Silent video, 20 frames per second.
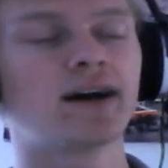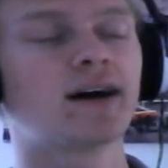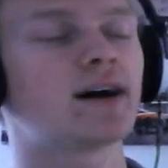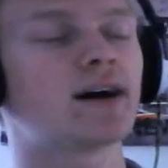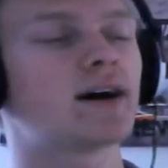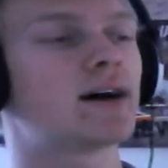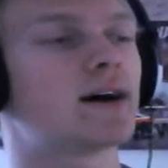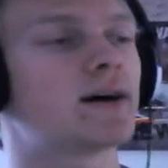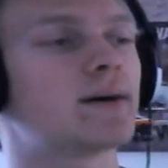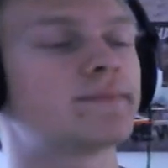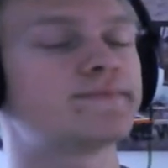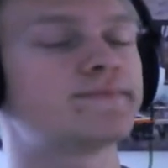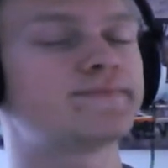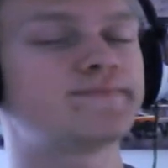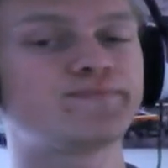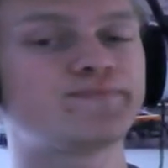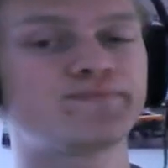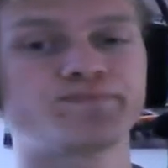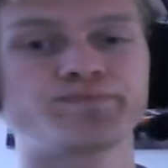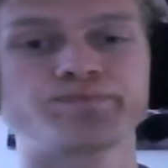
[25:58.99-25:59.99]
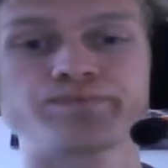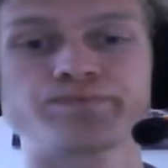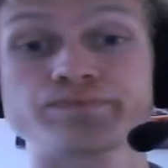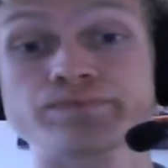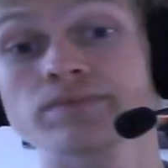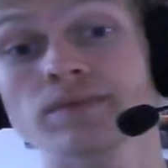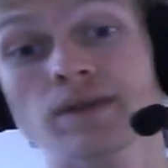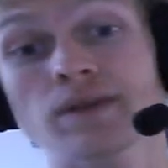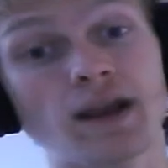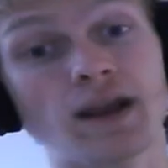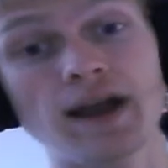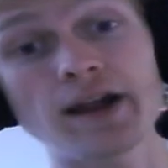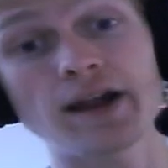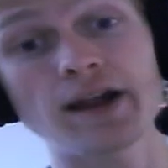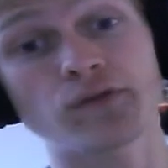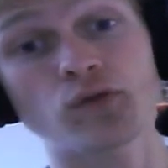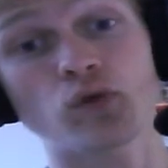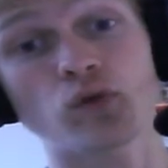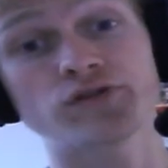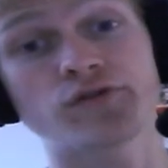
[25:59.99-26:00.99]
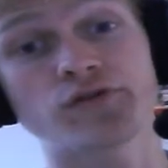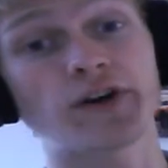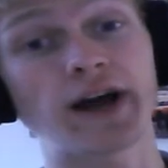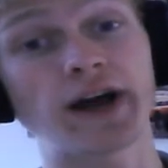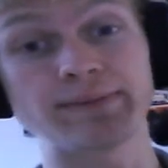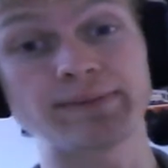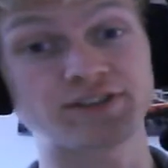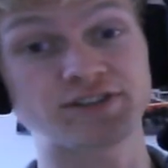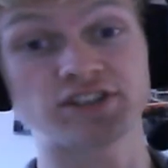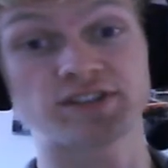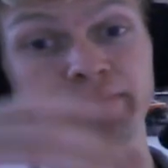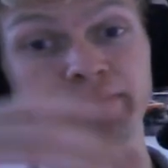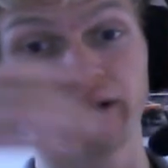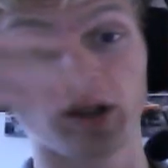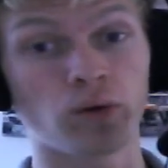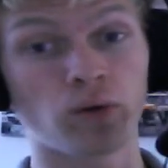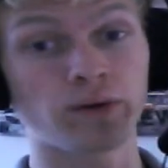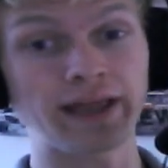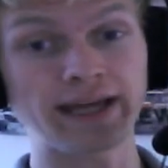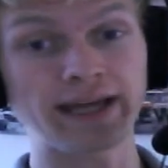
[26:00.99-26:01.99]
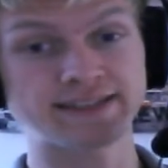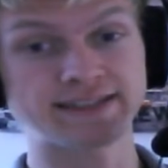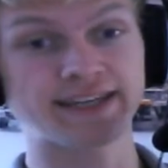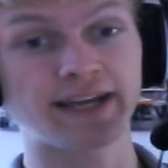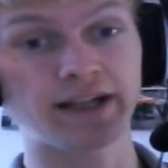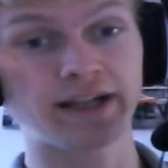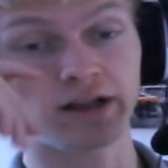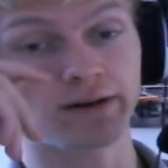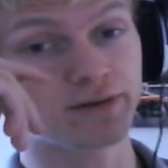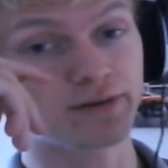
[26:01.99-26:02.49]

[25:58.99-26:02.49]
And of course Fraps just blowing that scale up